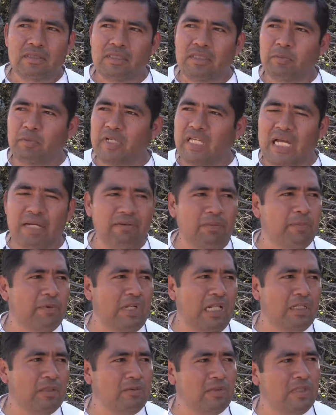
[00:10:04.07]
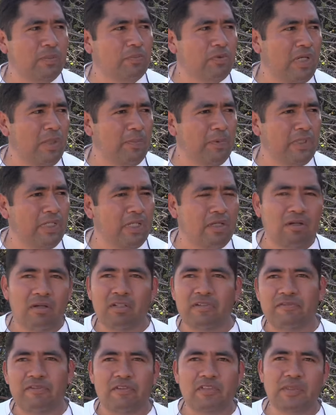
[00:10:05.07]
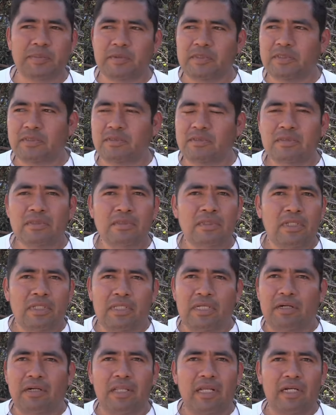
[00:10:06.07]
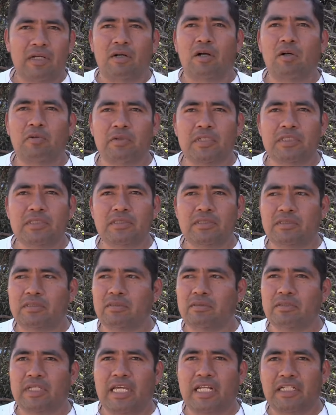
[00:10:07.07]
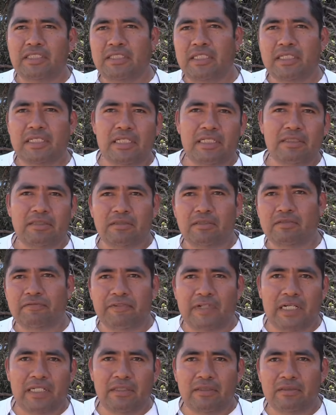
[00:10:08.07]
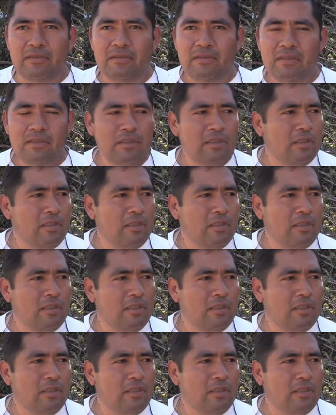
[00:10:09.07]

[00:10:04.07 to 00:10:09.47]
we have a problem with the property. Code enforcement, they're there always to get a ticket, to fine you.